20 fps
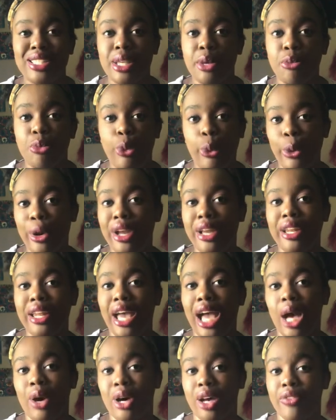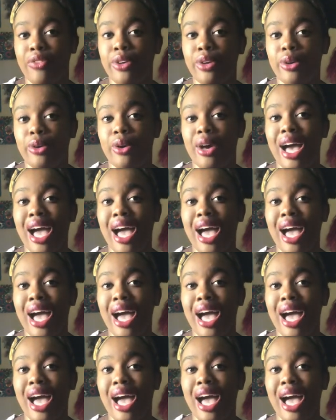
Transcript: important how I feel.